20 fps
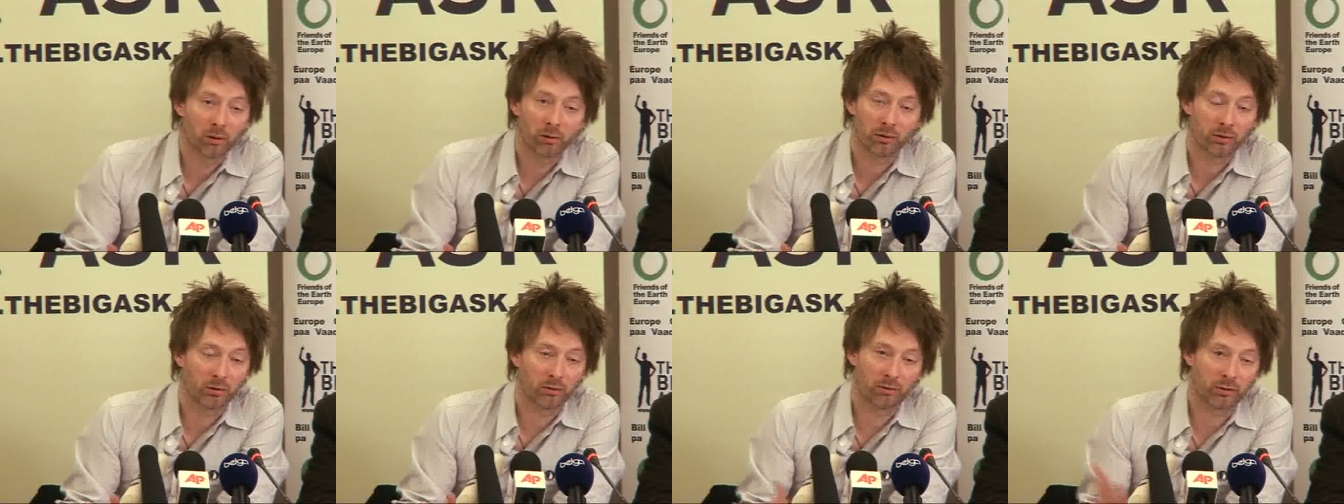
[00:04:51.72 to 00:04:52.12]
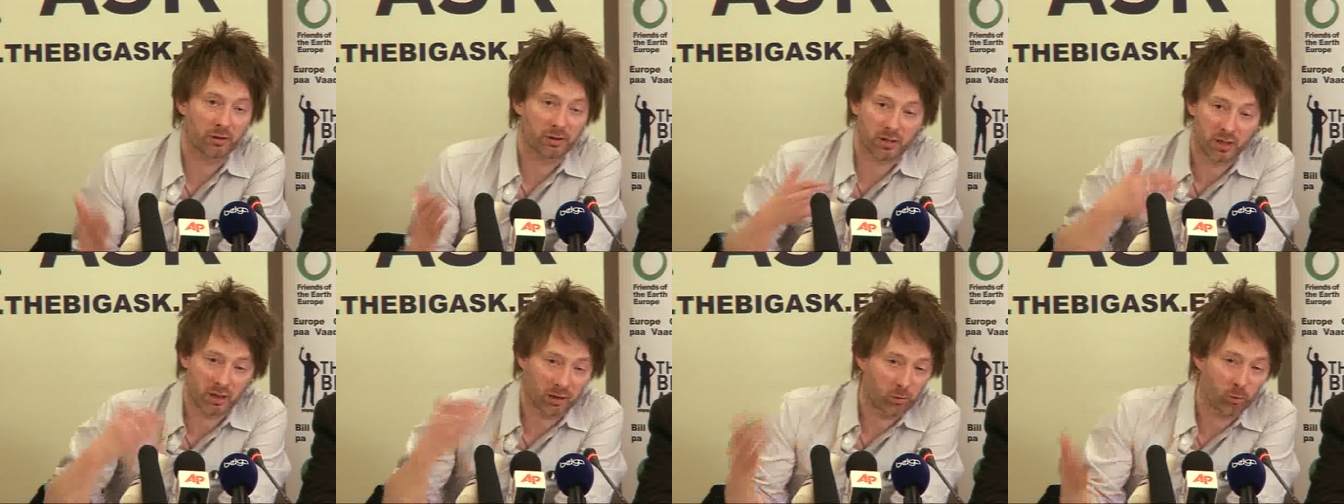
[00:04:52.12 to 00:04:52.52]
that
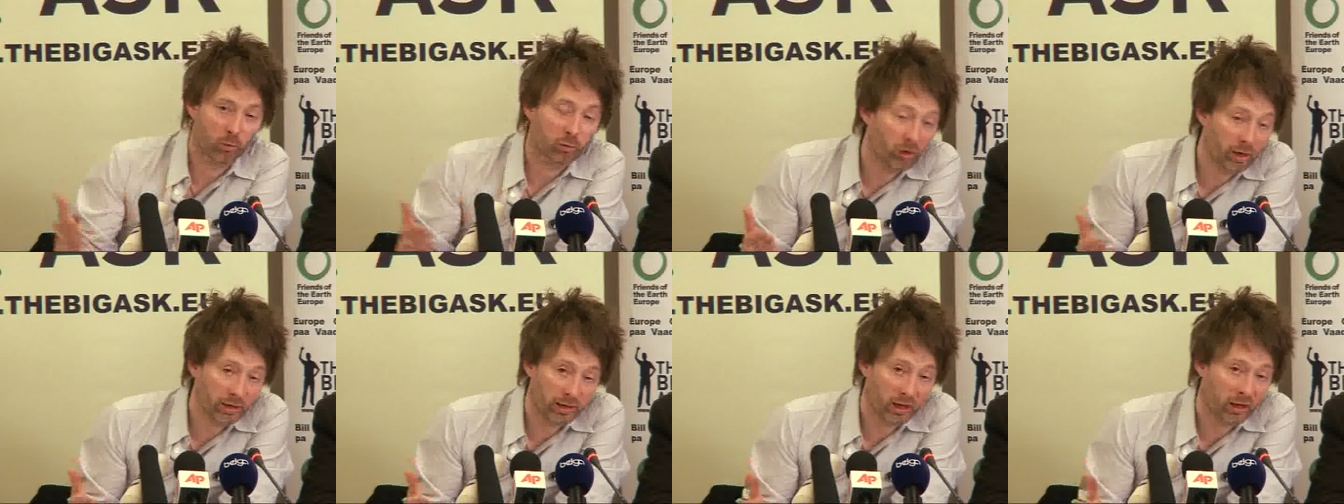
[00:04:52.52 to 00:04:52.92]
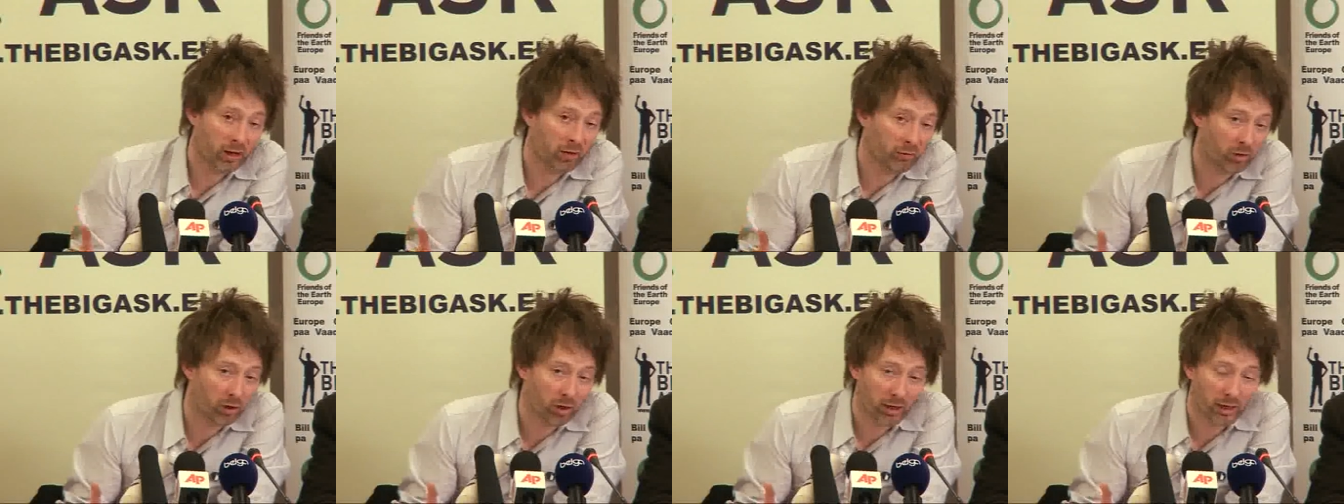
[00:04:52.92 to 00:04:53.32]
is already out
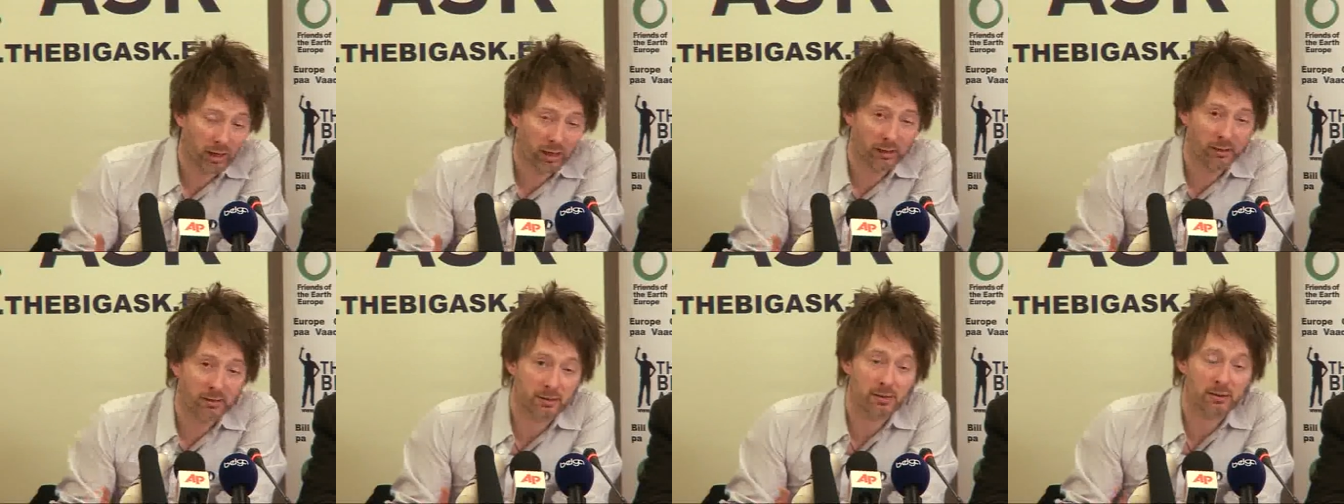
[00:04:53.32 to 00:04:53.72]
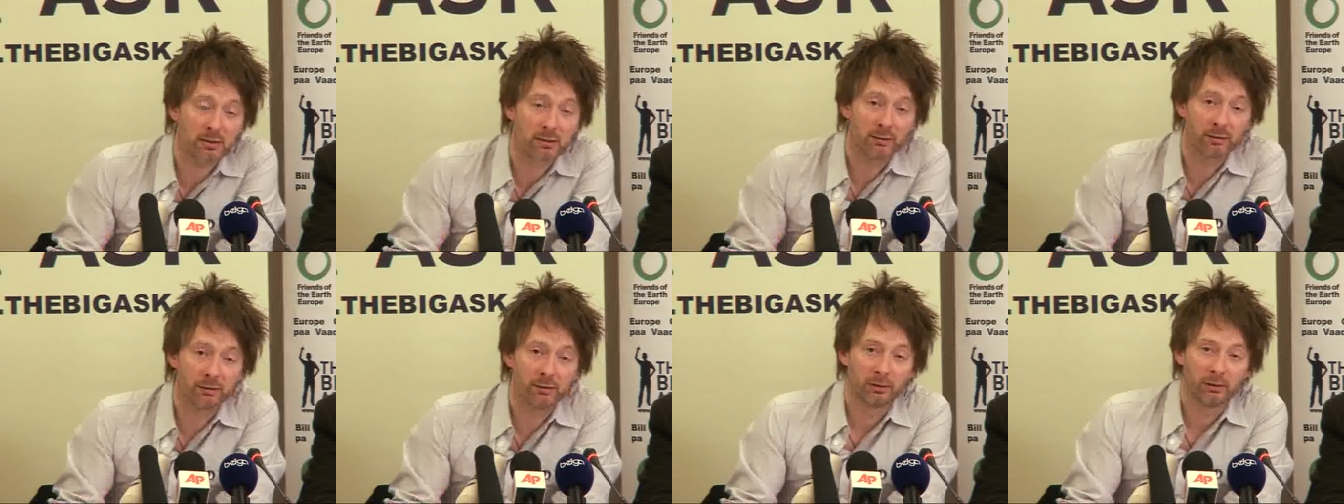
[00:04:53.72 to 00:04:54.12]
of our hands.
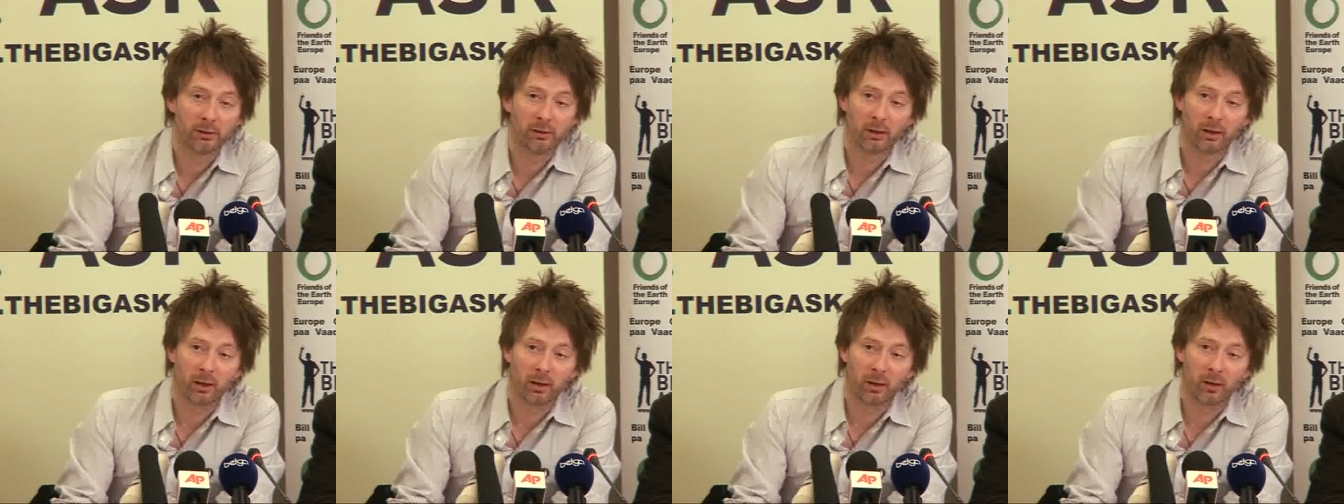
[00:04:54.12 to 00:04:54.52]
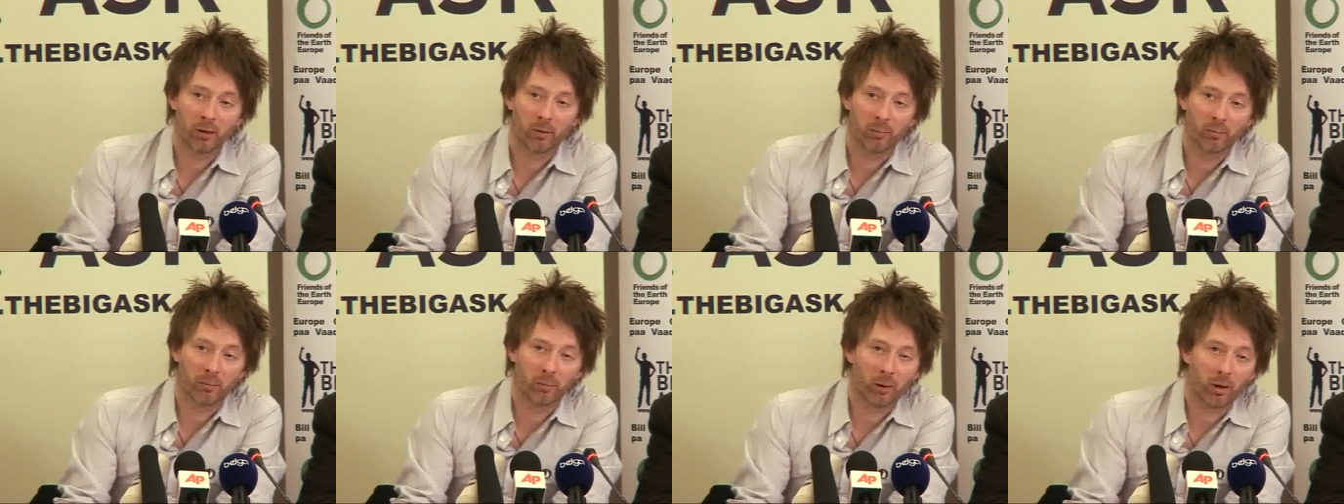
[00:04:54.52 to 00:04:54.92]

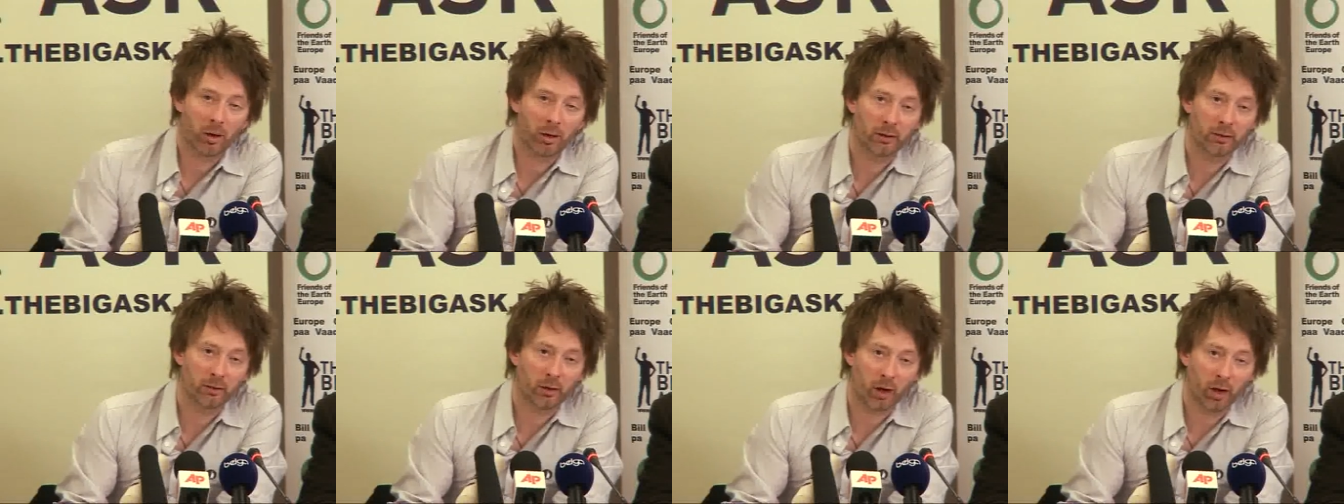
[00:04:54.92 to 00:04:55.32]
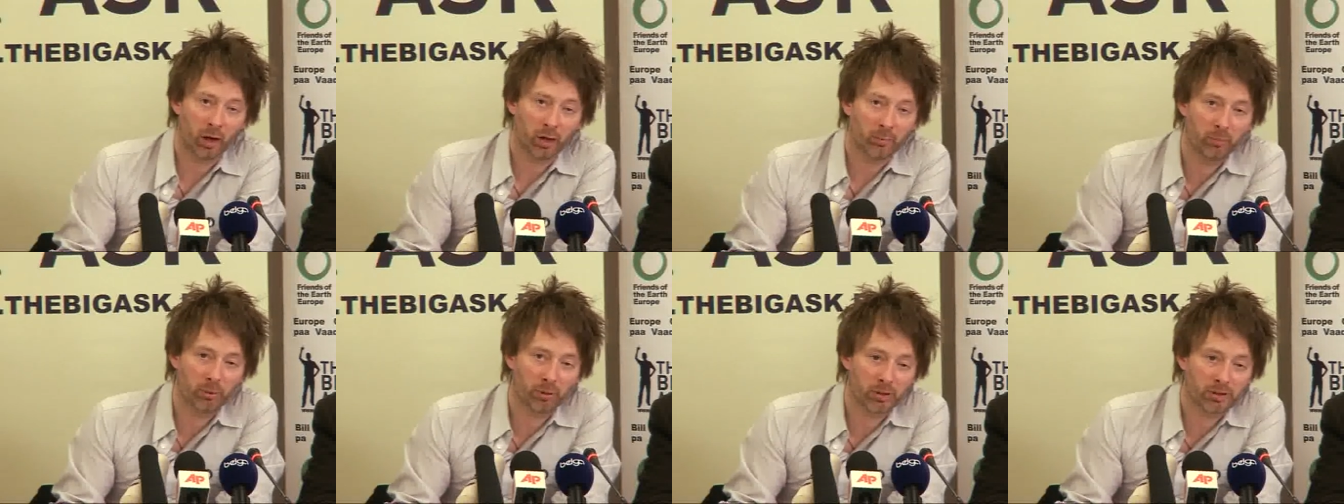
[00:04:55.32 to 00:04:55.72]
Um, I,
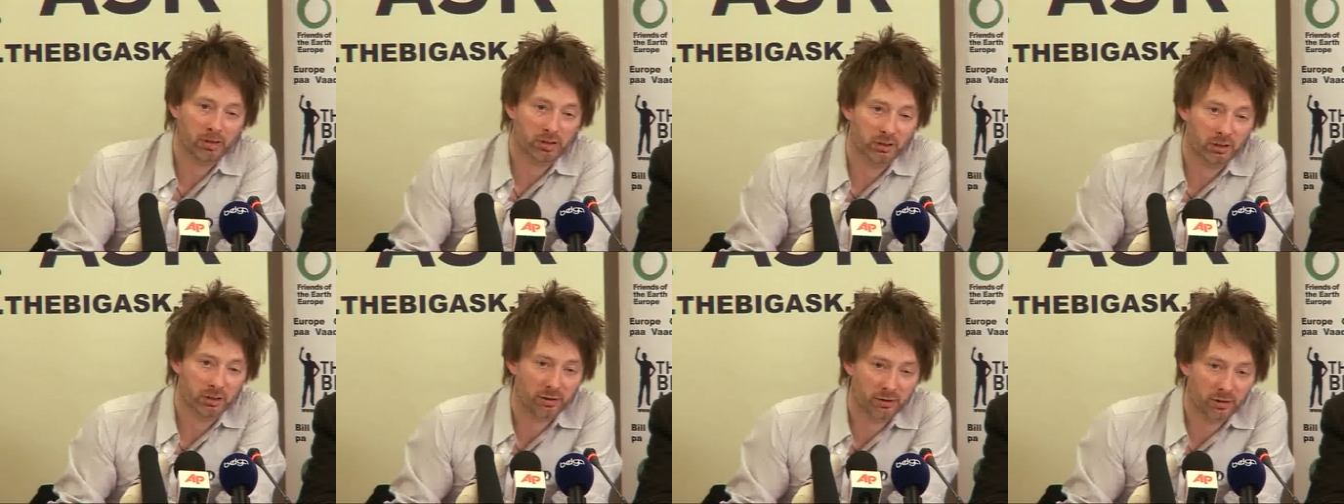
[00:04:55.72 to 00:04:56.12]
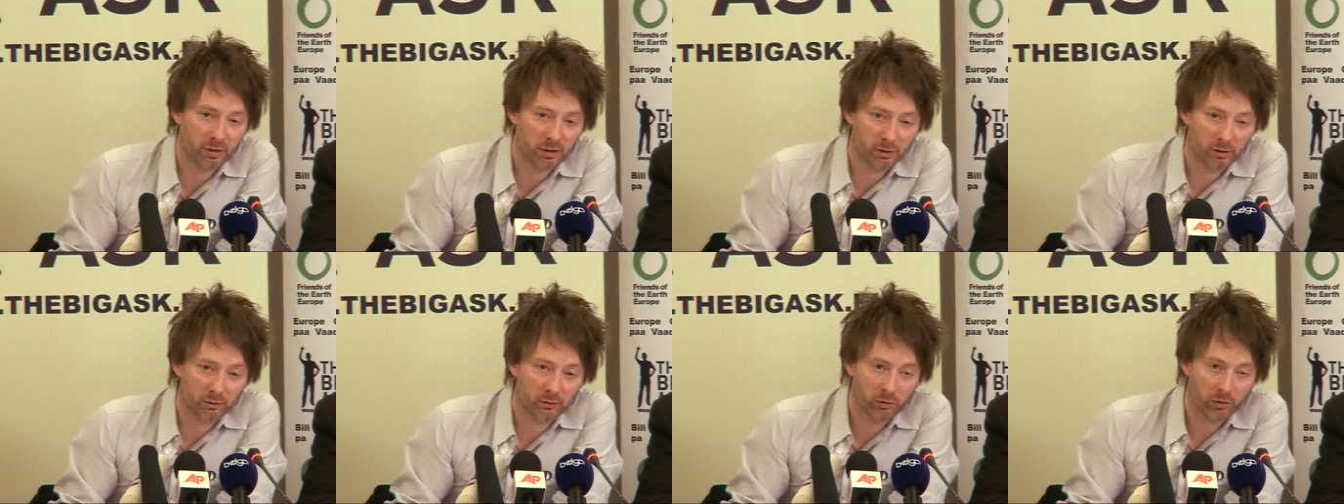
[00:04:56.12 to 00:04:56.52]
I personally
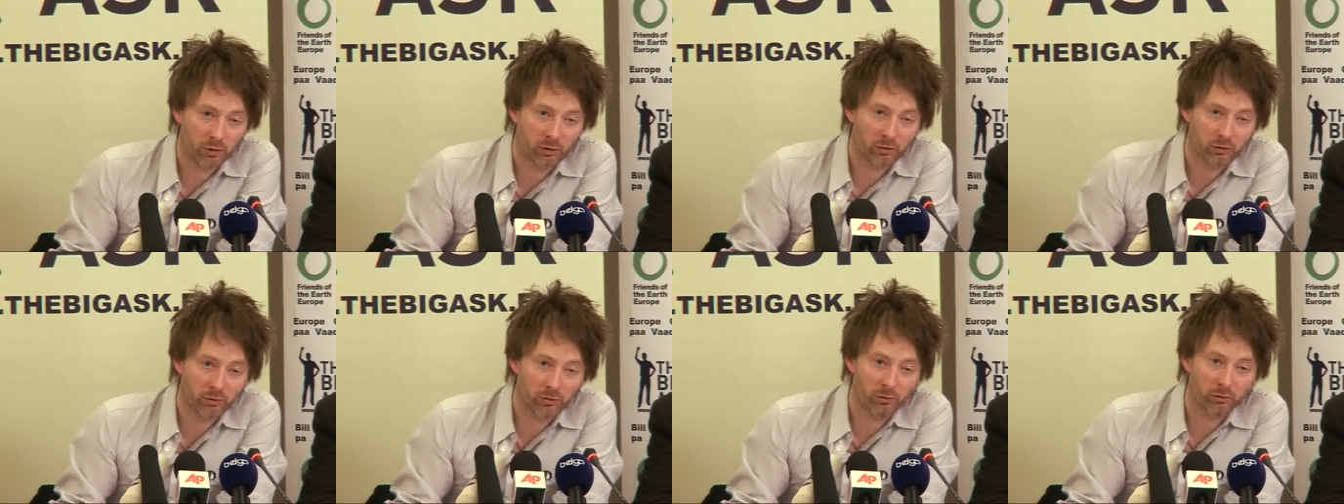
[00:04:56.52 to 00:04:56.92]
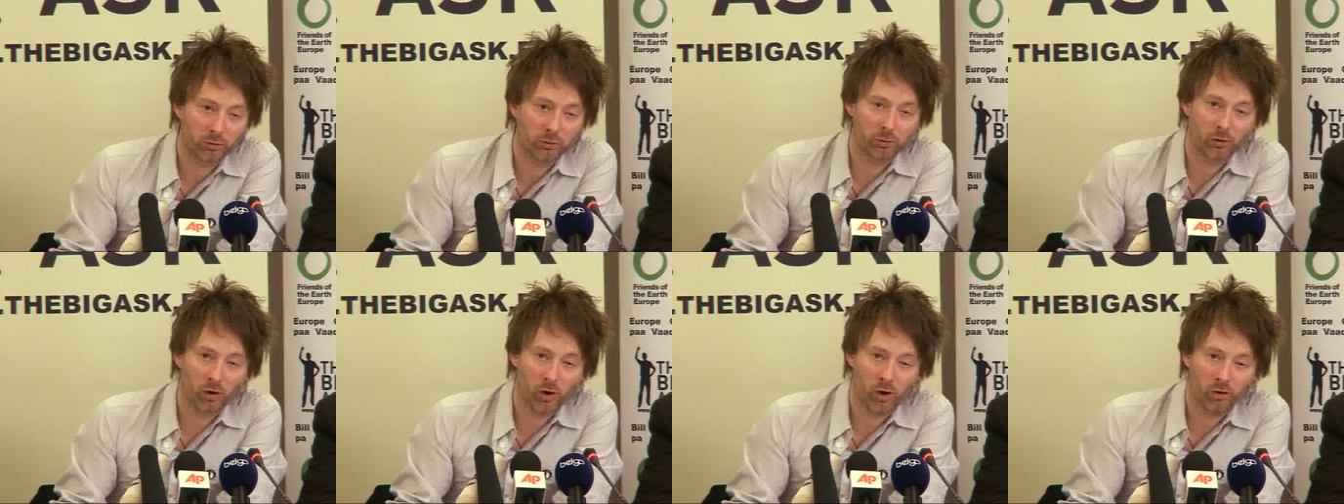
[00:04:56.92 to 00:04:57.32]
think that
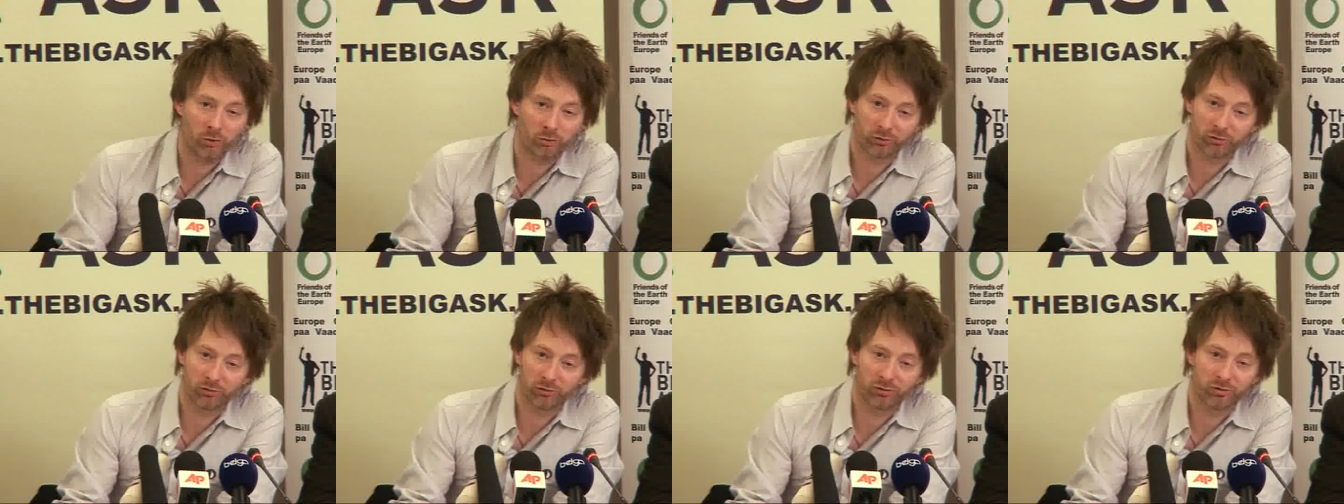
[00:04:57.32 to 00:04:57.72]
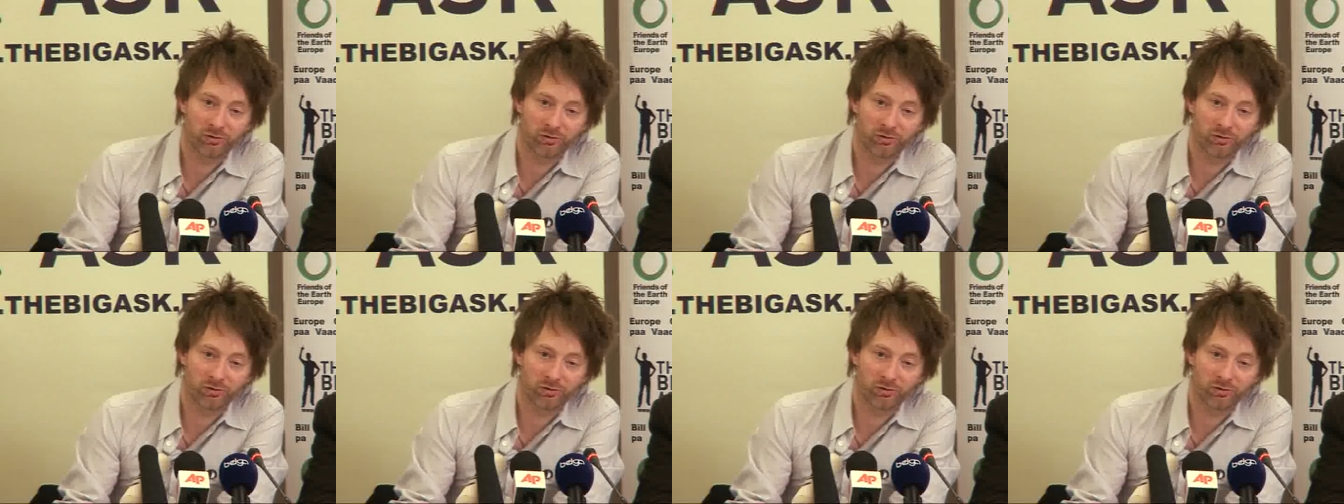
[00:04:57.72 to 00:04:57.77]
you can't